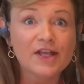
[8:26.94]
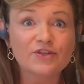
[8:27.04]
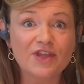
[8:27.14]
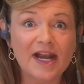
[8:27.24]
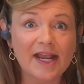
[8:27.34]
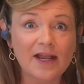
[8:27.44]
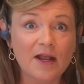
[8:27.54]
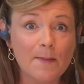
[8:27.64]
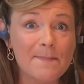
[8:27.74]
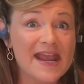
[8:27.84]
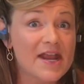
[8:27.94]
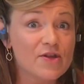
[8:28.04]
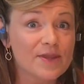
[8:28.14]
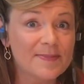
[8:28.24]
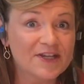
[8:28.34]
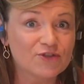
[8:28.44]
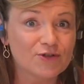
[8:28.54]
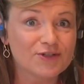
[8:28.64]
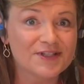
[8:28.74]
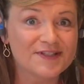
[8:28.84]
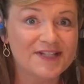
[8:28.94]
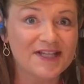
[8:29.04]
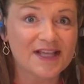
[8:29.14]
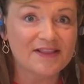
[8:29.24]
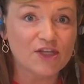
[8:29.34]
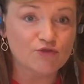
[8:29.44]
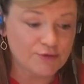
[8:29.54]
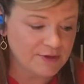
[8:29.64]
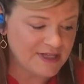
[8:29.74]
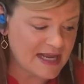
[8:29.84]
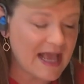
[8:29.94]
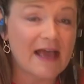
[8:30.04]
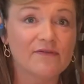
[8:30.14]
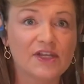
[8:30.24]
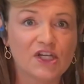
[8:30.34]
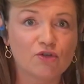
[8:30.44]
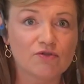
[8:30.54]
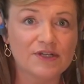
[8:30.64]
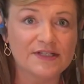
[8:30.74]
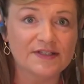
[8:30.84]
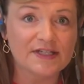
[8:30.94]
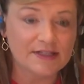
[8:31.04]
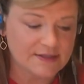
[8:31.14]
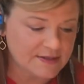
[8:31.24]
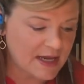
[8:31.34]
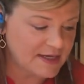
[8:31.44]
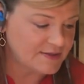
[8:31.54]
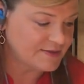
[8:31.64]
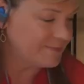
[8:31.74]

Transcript: so that I can compare the picture to see that they truly have increased in size.